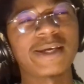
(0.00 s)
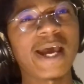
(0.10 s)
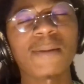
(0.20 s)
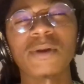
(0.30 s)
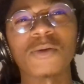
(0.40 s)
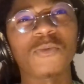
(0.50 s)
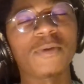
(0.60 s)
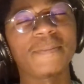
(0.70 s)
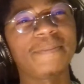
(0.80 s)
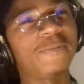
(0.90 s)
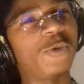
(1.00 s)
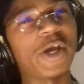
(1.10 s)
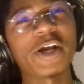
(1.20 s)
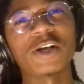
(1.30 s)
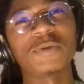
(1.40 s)
Cap look
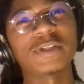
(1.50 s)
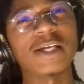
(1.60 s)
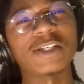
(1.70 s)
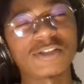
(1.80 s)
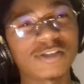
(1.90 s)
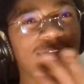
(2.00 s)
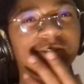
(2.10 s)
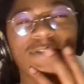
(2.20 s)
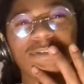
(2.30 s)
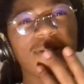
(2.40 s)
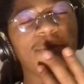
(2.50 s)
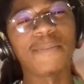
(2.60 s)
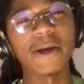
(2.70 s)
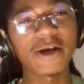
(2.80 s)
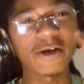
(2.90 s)
weird with that, the
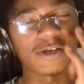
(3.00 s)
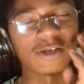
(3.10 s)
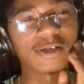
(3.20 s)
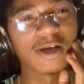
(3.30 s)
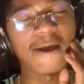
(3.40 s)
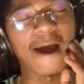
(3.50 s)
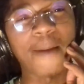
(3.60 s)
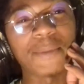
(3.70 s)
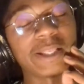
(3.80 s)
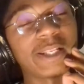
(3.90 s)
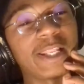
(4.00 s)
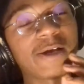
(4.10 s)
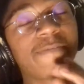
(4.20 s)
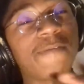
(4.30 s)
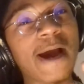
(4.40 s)
beard. I mean, it
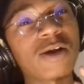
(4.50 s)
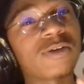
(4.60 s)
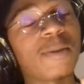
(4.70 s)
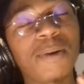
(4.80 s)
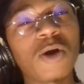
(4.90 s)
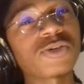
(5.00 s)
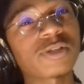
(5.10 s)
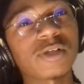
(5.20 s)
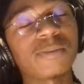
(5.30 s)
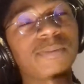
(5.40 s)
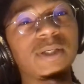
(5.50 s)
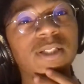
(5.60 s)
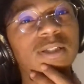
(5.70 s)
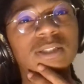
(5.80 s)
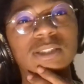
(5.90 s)
looked fire on the poster,
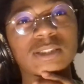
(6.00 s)
but